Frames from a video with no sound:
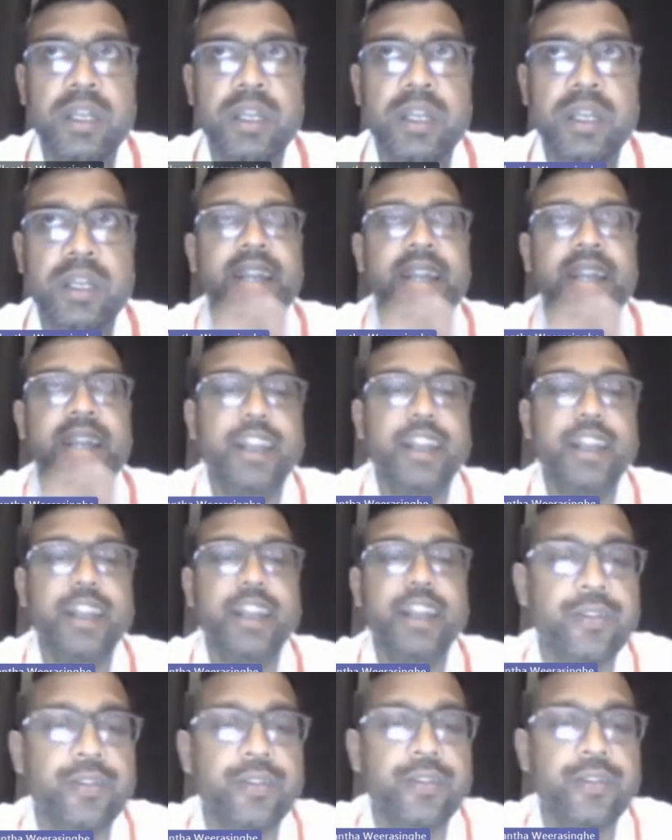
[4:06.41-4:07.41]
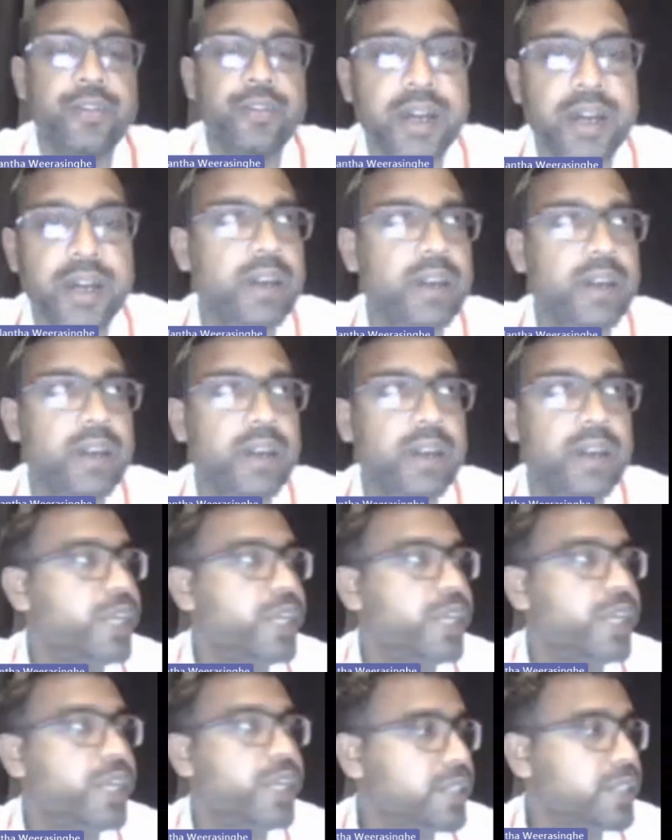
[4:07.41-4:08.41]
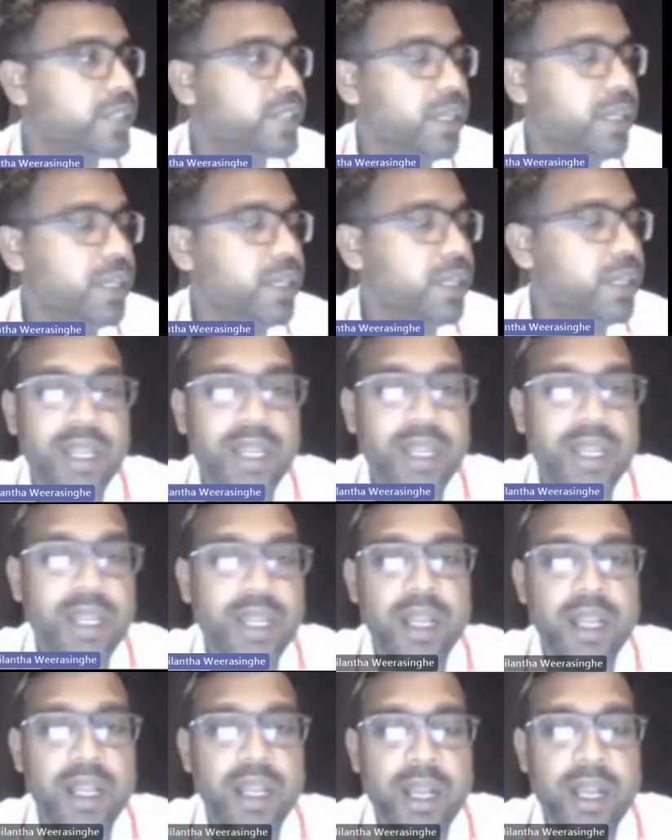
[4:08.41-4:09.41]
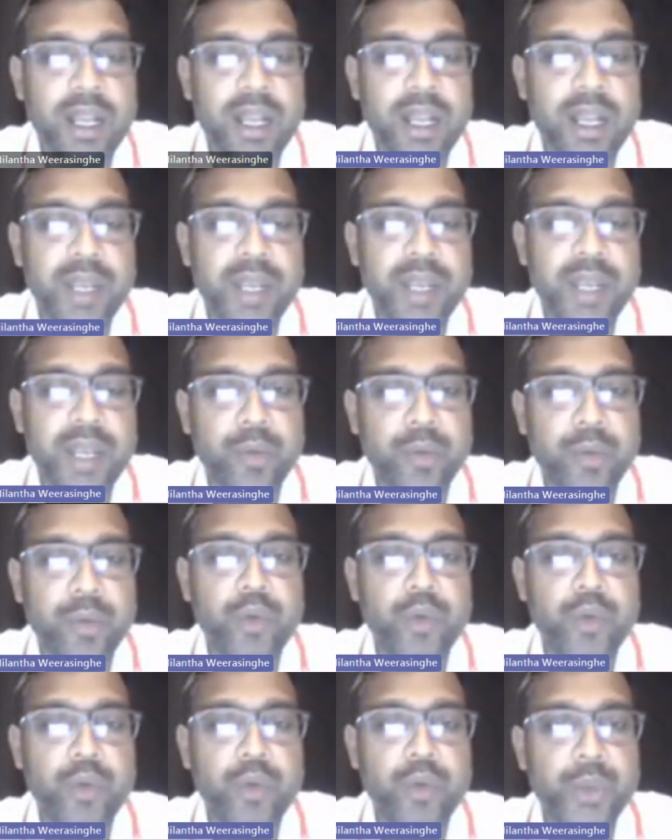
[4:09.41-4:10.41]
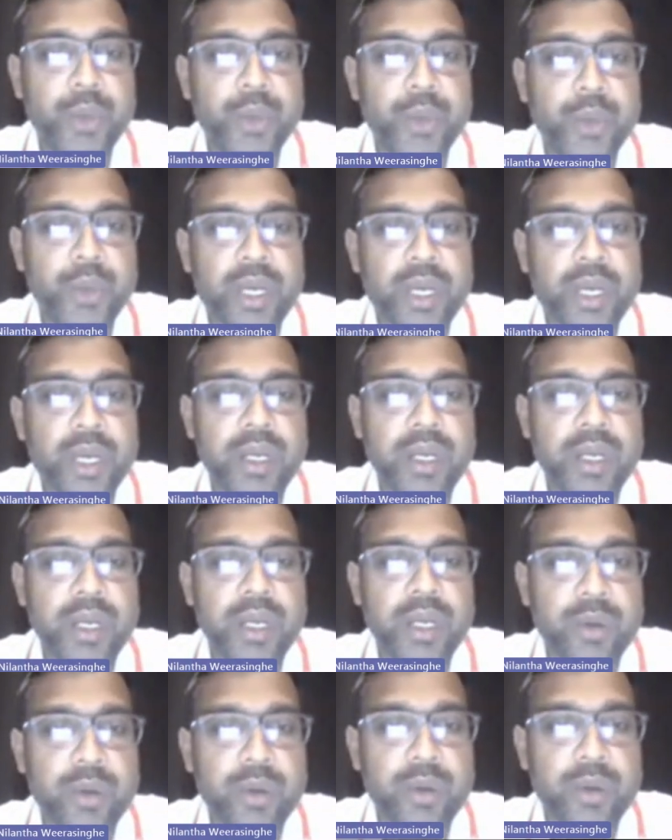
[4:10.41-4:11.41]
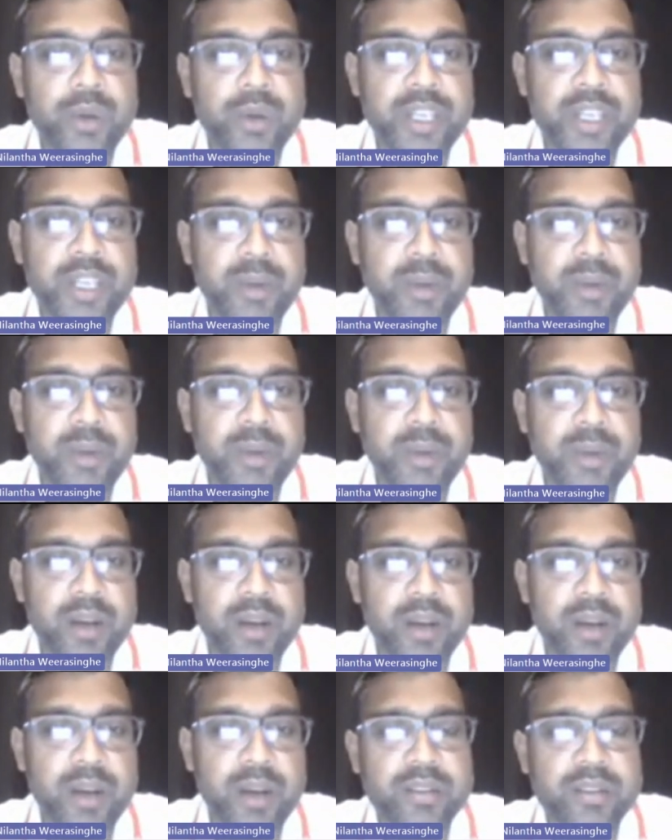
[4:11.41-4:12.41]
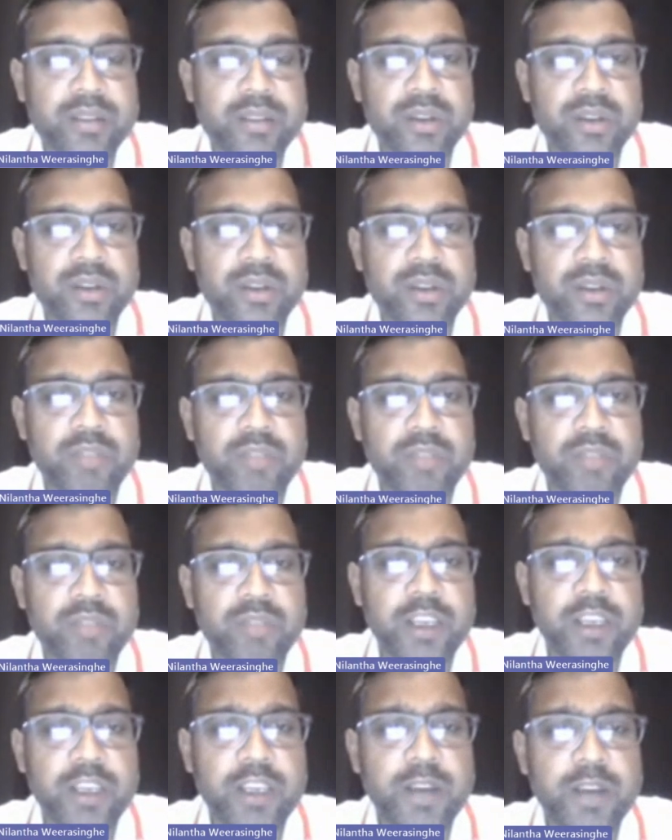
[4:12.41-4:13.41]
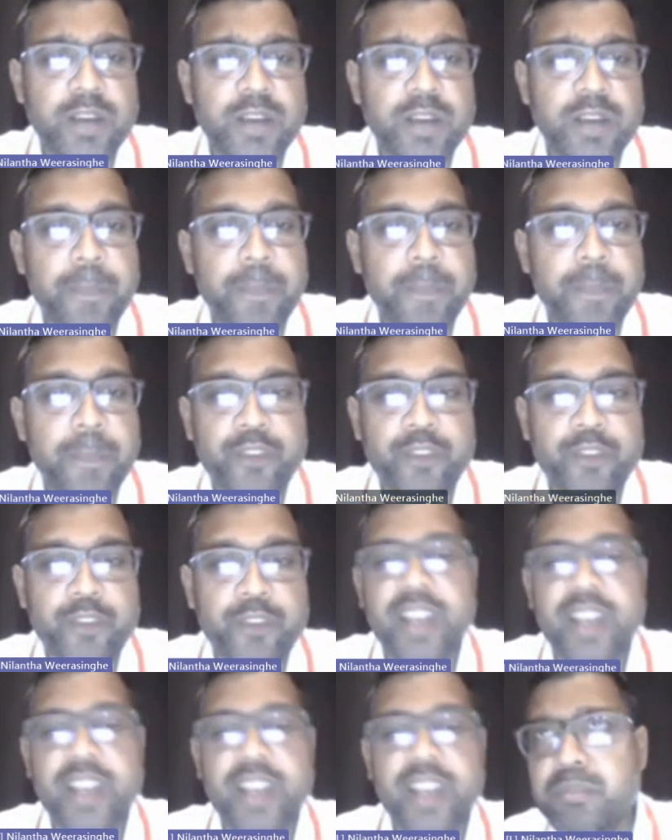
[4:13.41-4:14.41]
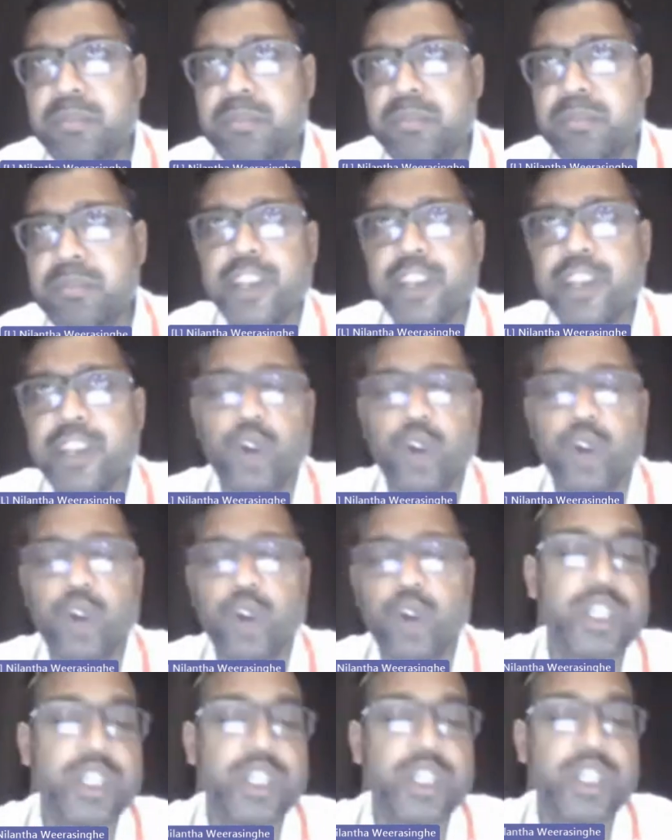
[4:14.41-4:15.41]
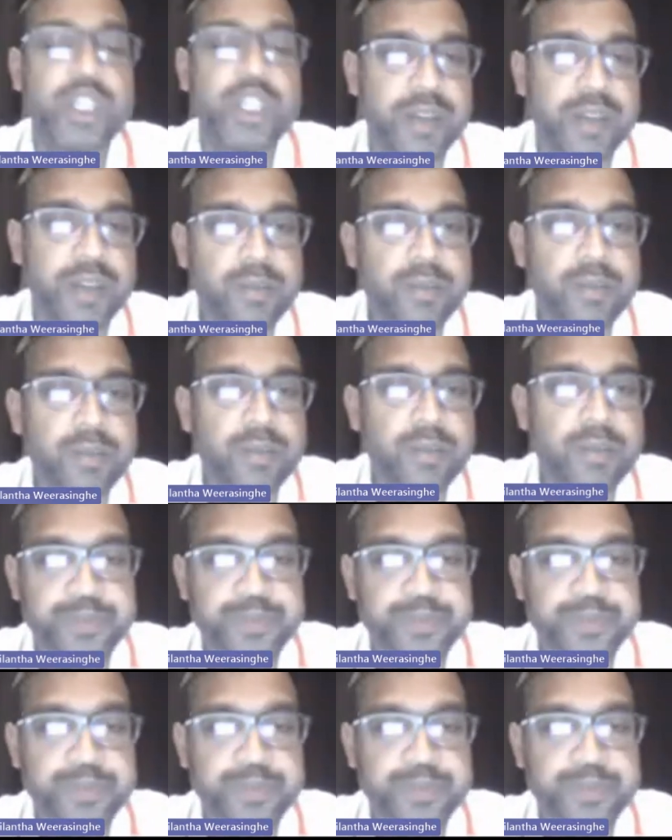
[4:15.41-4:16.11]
content of today's session, I'm planning to move into question number 1. So here, very simple, very short question.